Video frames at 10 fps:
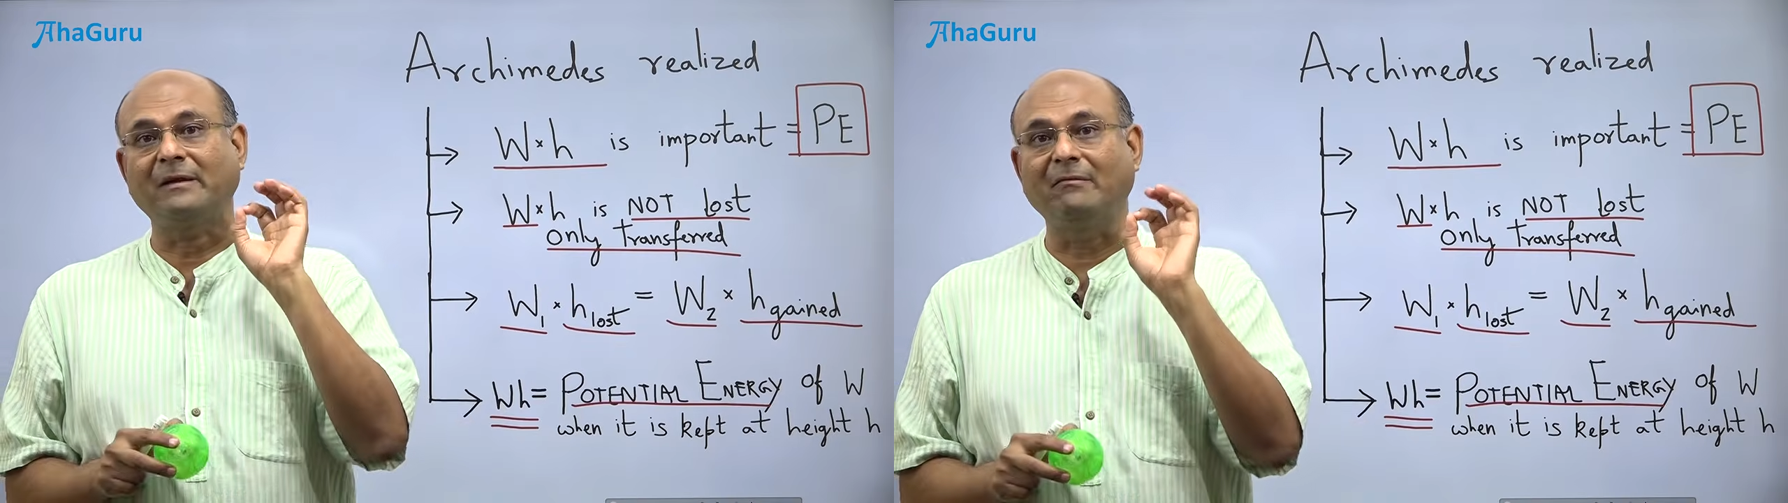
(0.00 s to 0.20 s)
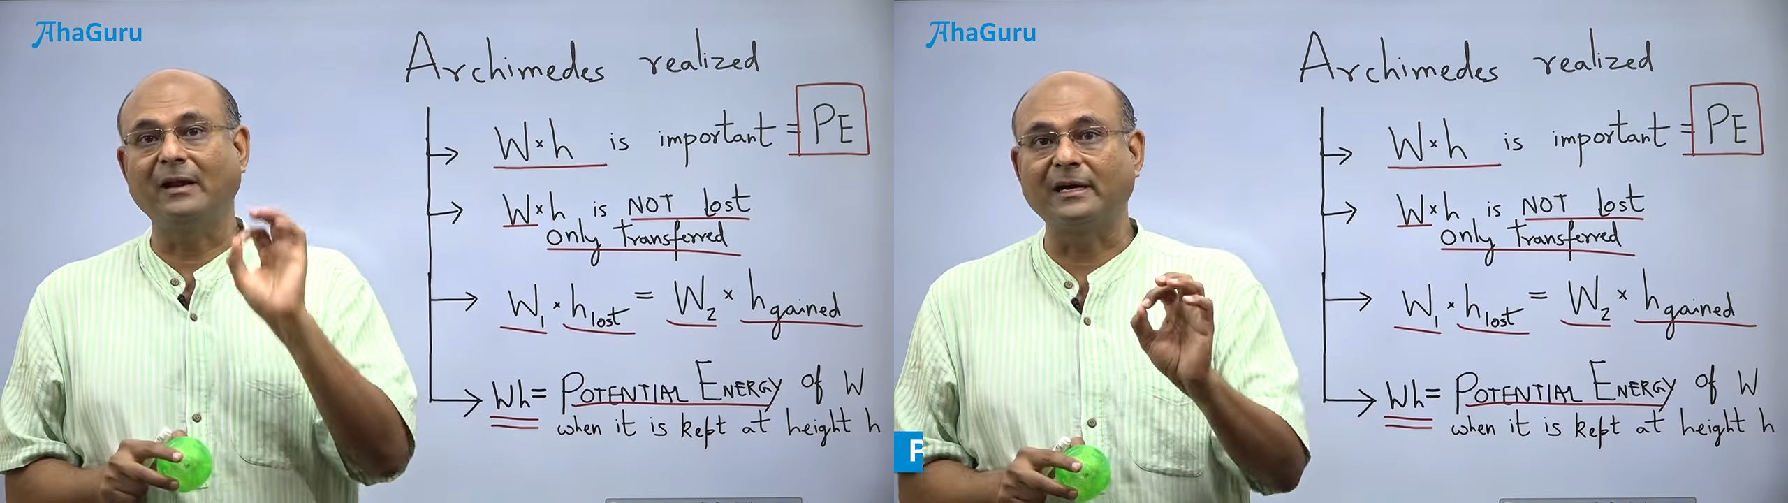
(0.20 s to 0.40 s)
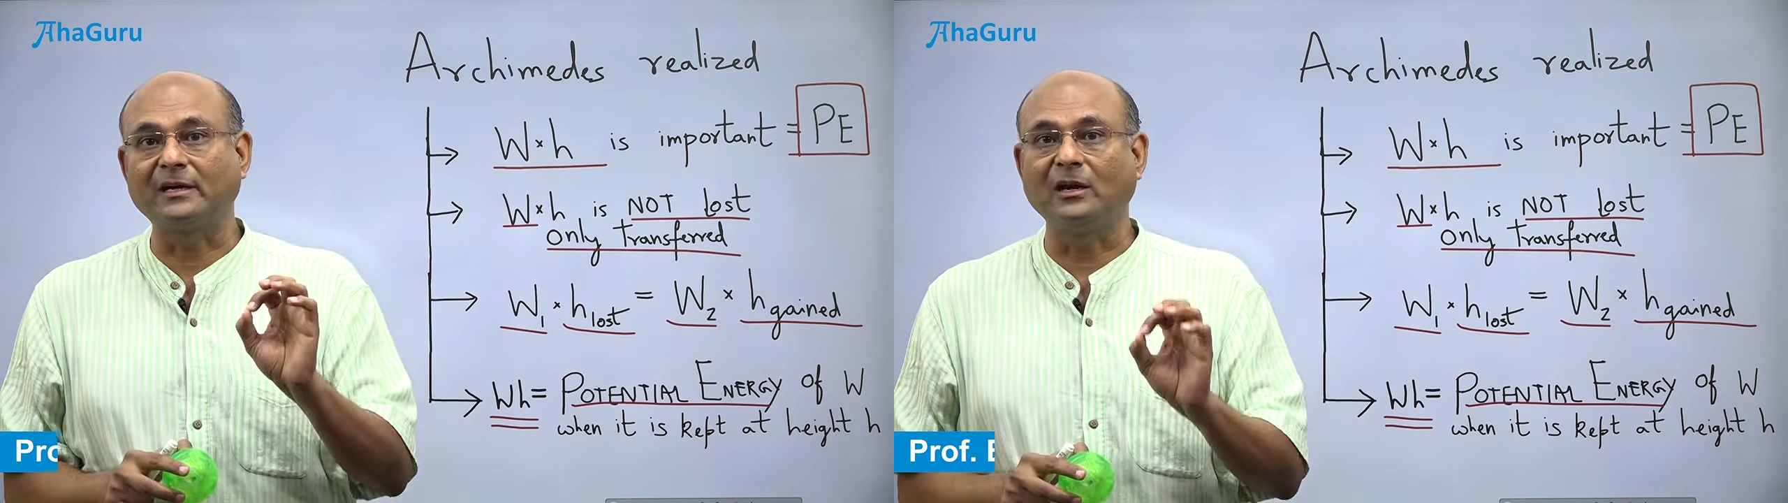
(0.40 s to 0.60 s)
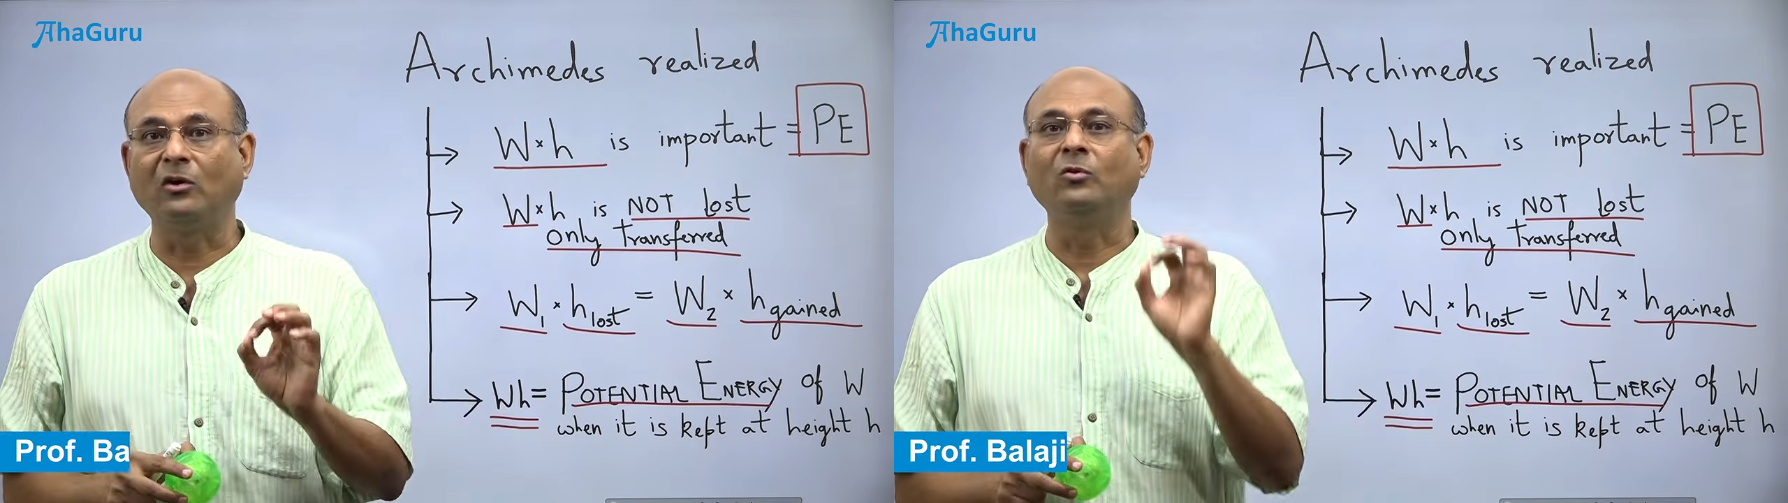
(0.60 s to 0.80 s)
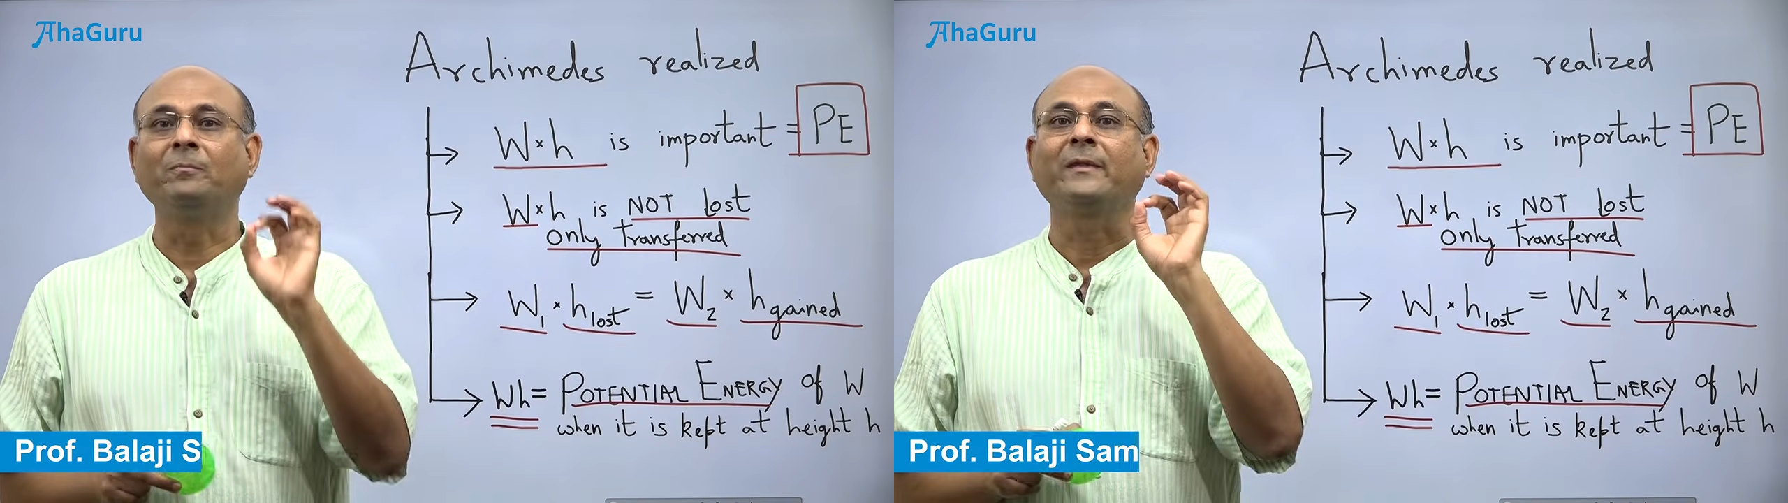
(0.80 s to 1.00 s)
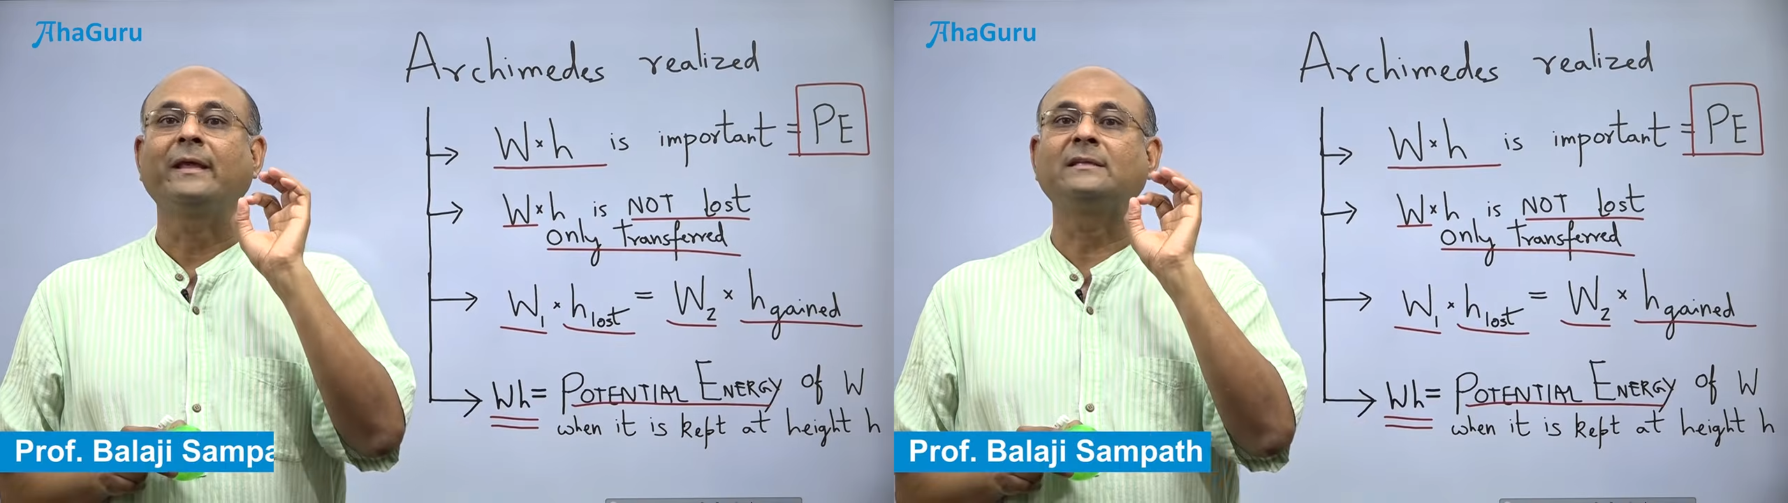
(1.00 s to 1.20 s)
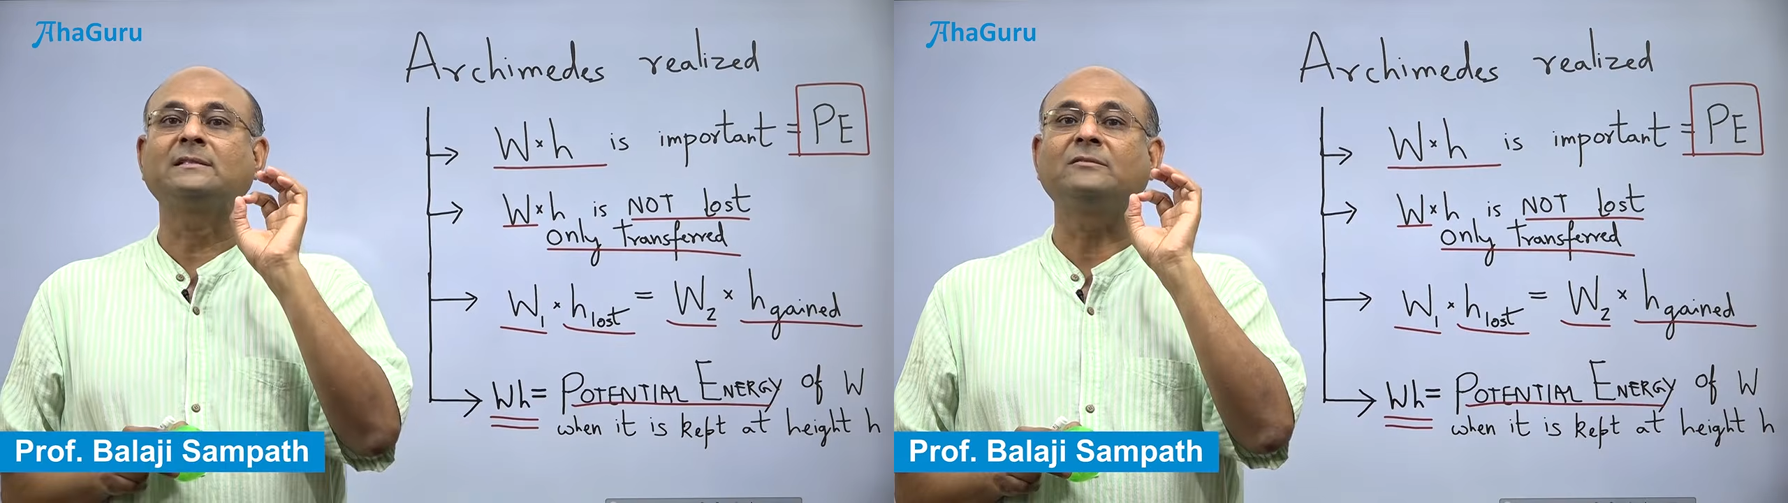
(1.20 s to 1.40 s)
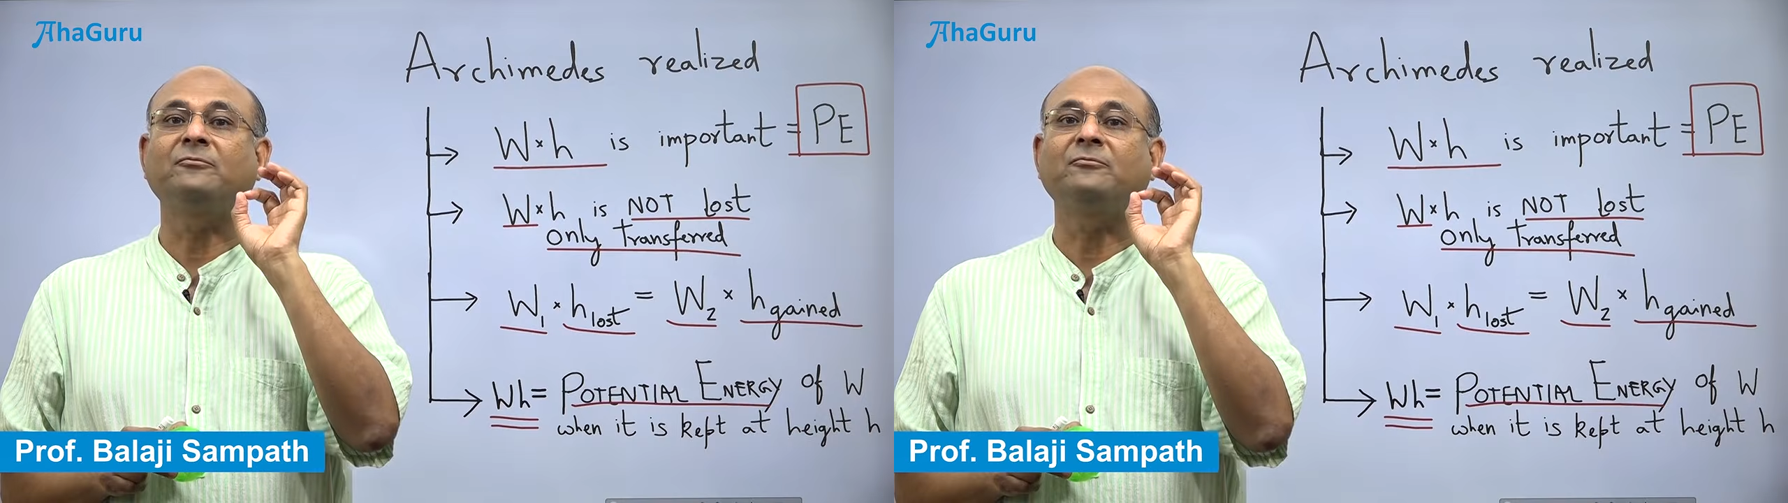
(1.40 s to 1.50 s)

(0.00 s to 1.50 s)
we have learned now is